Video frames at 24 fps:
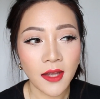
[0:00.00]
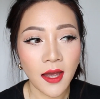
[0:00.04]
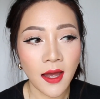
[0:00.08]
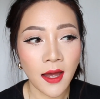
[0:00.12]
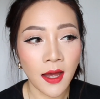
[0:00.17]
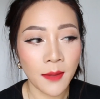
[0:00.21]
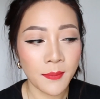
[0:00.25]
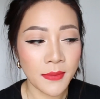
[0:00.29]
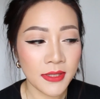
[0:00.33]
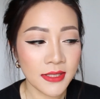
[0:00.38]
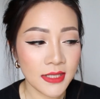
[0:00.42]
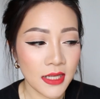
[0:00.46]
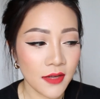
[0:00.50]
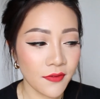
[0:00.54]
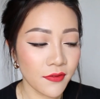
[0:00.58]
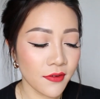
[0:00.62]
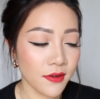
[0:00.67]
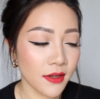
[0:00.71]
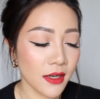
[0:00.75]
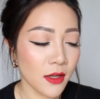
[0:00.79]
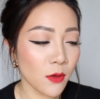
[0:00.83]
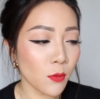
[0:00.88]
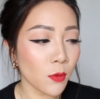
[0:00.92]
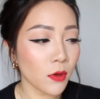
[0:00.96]
It's
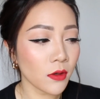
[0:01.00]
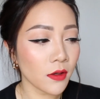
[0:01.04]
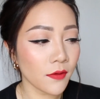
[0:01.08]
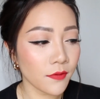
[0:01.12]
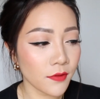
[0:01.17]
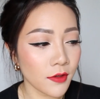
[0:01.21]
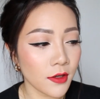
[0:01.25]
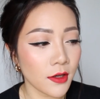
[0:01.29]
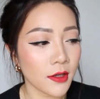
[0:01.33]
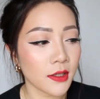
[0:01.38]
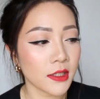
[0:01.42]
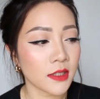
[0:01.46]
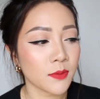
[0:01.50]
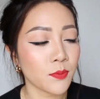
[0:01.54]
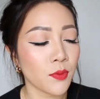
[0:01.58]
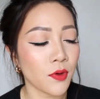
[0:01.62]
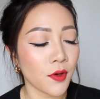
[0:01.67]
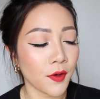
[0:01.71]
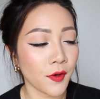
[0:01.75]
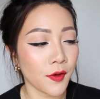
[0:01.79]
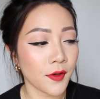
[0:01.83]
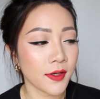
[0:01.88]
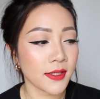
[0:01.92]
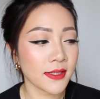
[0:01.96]
definitely one of those
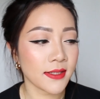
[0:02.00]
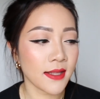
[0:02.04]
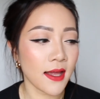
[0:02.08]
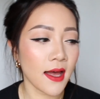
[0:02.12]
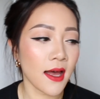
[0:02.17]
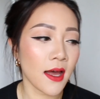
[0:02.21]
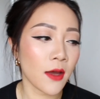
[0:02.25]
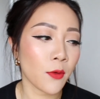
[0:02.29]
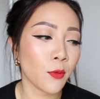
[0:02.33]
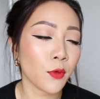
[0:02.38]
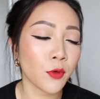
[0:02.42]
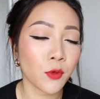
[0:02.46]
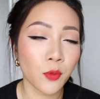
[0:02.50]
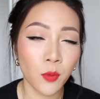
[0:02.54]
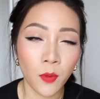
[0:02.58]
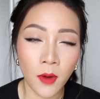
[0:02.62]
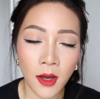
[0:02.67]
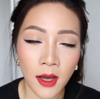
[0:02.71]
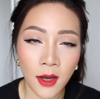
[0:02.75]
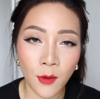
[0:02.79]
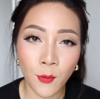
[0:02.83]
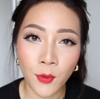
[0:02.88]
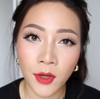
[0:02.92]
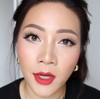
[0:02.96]
products that I would
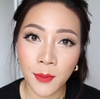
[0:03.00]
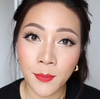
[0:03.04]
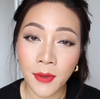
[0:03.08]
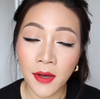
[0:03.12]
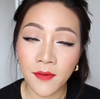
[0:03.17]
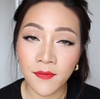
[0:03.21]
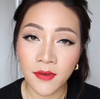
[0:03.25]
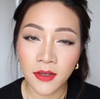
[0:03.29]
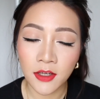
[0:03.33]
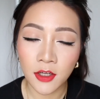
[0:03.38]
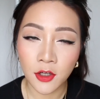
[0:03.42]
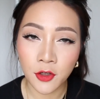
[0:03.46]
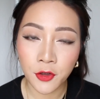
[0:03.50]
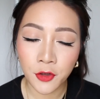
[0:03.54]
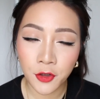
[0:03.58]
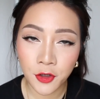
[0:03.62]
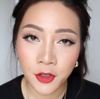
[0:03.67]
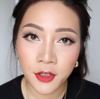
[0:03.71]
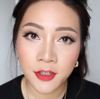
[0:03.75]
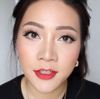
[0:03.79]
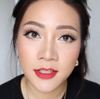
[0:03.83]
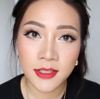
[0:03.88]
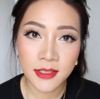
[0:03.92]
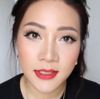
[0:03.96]
wear when I'm having a
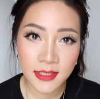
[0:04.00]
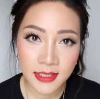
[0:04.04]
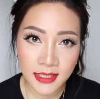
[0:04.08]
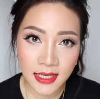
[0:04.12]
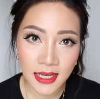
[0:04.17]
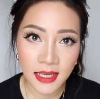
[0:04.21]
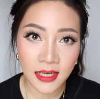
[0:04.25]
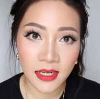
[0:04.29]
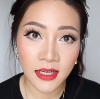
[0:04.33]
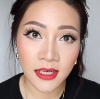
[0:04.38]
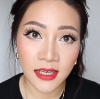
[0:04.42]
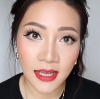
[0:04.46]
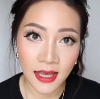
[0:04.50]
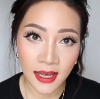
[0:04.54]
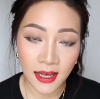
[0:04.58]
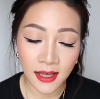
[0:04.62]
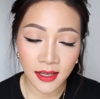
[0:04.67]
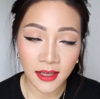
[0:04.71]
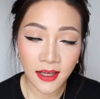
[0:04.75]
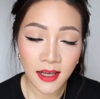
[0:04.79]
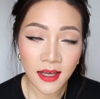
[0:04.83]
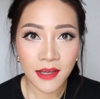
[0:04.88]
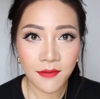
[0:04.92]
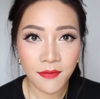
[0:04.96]
good skin
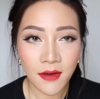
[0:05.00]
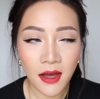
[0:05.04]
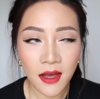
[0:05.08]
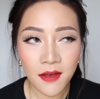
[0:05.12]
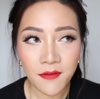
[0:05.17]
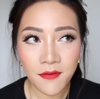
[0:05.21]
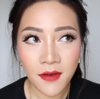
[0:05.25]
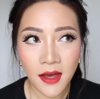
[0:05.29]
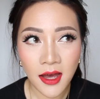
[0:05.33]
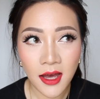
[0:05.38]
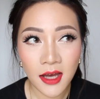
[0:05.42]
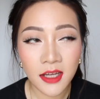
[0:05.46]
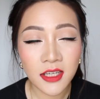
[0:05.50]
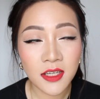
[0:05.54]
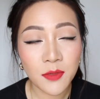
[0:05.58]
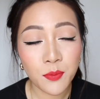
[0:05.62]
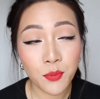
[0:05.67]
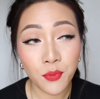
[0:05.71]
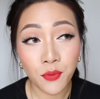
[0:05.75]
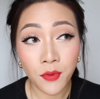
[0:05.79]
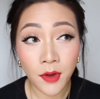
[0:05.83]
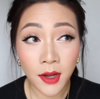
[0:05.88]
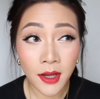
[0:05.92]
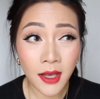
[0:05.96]
day. If I've
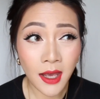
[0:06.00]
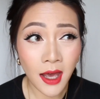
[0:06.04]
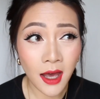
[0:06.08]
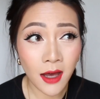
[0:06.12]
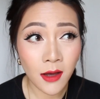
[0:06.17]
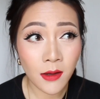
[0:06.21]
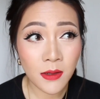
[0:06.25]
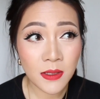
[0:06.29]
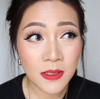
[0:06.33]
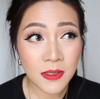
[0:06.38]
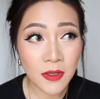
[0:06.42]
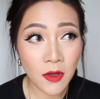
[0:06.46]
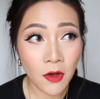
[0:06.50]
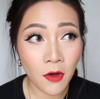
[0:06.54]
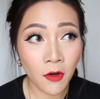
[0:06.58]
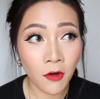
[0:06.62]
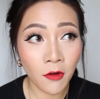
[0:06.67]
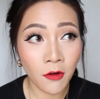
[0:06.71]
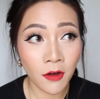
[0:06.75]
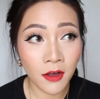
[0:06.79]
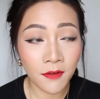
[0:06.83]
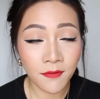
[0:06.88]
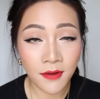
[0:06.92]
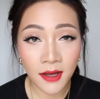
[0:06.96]
had breakouts
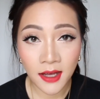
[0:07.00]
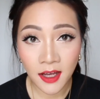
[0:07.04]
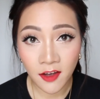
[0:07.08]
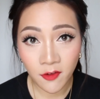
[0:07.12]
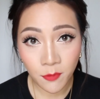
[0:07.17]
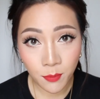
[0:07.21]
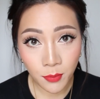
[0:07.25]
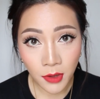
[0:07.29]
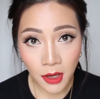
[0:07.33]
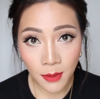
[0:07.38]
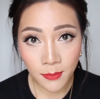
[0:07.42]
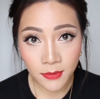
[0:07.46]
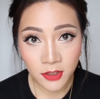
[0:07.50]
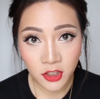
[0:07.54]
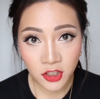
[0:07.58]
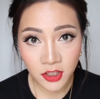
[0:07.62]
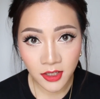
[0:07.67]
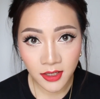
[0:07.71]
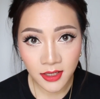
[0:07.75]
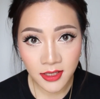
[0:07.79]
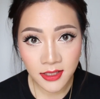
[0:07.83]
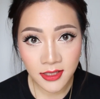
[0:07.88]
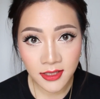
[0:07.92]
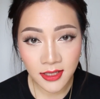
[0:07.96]
or if I have
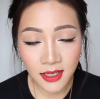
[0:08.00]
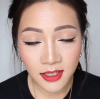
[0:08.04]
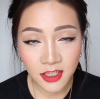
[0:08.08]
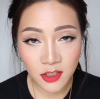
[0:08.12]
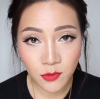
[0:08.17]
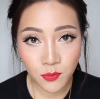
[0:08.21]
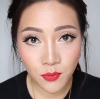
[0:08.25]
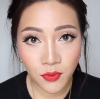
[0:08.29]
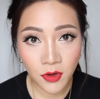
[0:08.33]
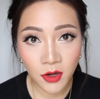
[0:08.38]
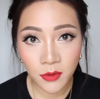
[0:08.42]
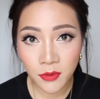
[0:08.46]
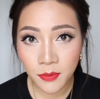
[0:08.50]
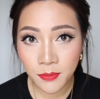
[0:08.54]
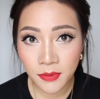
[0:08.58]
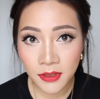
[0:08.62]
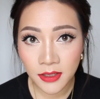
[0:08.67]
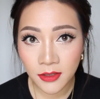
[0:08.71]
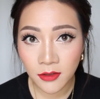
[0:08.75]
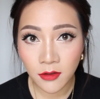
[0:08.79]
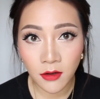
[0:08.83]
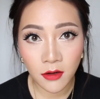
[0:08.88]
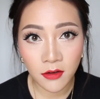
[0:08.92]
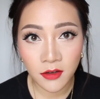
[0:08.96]
blemishes, then it's
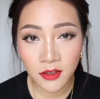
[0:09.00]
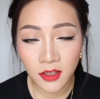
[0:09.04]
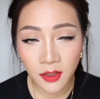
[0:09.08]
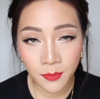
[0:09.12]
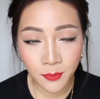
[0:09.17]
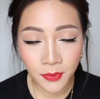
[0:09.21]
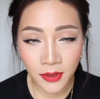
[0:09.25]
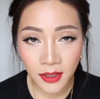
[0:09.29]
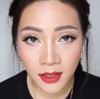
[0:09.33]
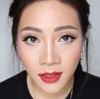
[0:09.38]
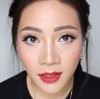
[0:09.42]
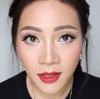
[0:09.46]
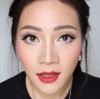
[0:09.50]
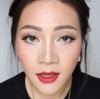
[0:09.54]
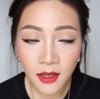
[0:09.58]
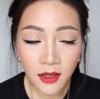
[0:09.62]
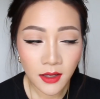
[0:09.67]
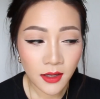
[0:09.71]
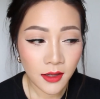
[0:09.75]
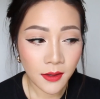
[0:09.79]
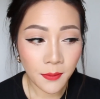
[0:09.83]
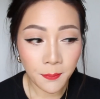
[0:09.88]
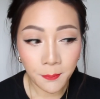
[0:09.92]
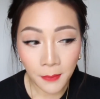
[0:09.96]
probably not going to be
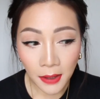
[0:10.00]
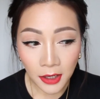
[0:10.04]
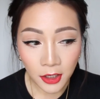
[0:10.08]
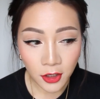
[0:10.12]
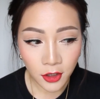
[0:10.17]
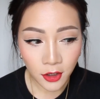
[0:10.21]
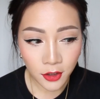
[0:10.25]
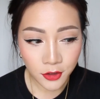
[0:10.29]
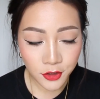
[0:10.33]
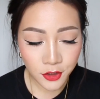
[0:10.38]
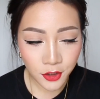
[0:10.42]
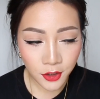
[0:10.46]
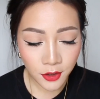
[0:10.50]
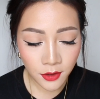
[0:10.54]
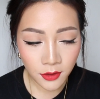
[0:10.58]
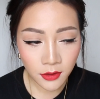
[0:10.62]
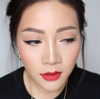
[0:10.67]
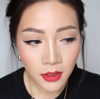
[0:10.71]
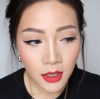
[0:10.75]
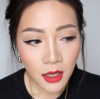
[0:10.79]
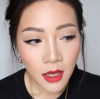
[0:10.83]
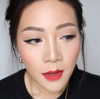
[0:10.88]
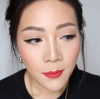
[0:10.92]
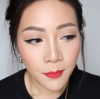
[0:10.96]
my
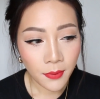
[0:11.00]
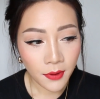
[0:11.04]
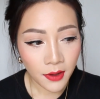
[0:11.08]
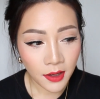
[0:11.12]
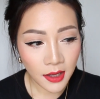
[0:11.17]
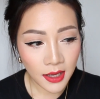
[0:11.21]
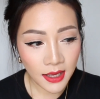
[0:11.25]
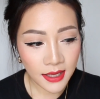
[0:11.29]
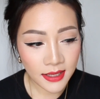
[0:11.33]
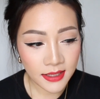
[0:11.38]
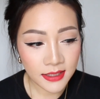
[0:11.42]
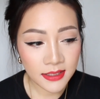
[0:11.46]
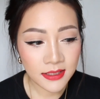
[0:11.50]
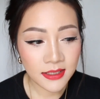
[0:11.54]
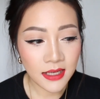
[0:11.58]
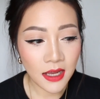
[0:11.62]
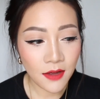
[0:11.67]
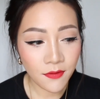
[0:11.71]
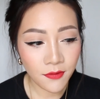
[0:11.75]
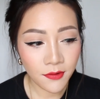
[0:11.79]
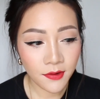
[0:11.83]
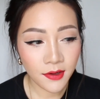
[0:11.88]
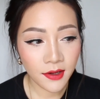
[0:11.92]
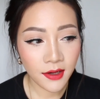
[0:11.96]
go-to. But it is
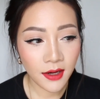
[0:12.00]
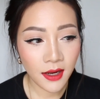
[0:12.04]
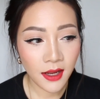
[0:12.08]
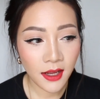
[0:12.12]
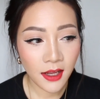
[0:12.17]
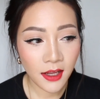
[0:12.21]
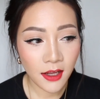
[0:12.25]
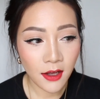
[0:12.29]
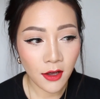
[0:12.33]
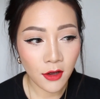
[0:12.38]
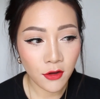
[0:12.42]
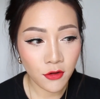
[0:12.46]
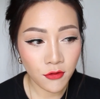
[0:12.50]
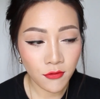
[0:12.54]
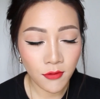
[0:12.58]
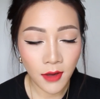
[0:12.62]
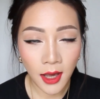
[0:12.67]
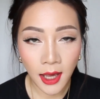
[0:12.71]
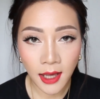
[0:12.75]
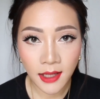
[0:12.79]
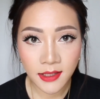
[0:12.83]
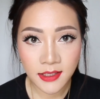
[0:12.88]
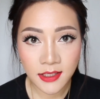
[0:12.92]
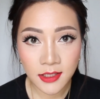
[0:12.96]
definitely a
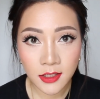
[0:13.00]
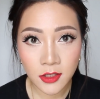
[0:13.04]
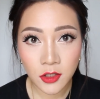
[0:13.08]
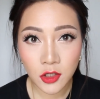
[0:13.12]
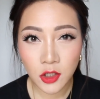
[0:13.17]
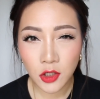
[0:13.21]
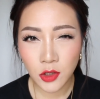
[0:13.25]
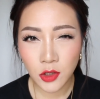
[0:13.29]
great,